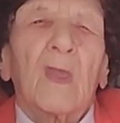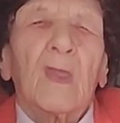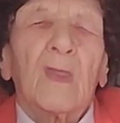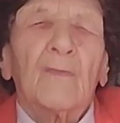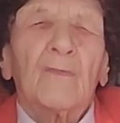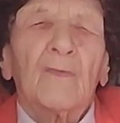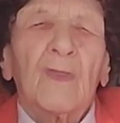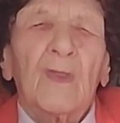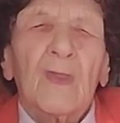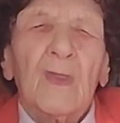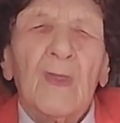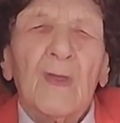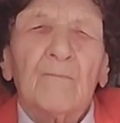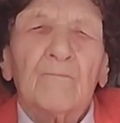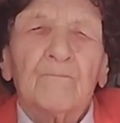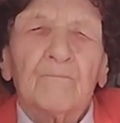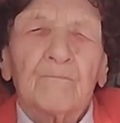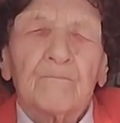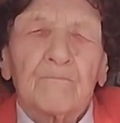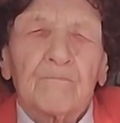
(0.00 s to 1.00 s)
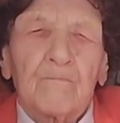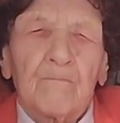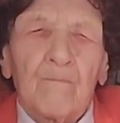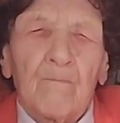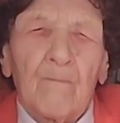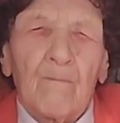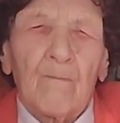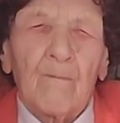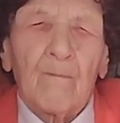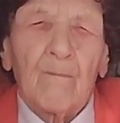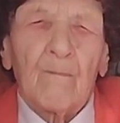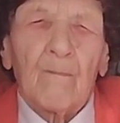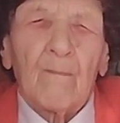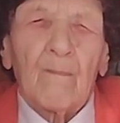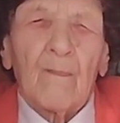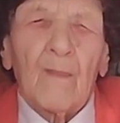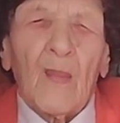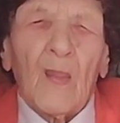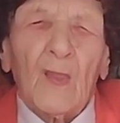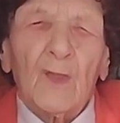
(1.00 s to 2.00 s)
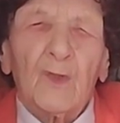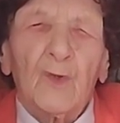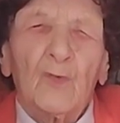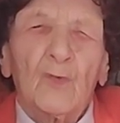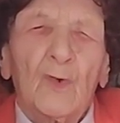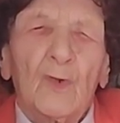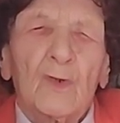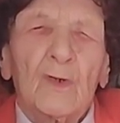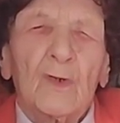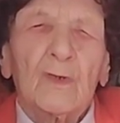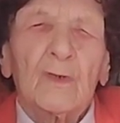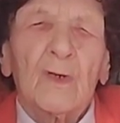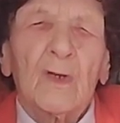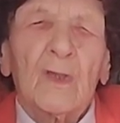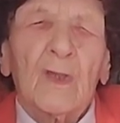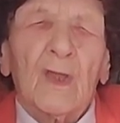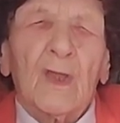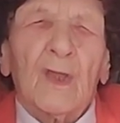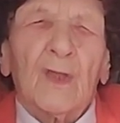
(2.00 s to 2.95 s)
And then you learn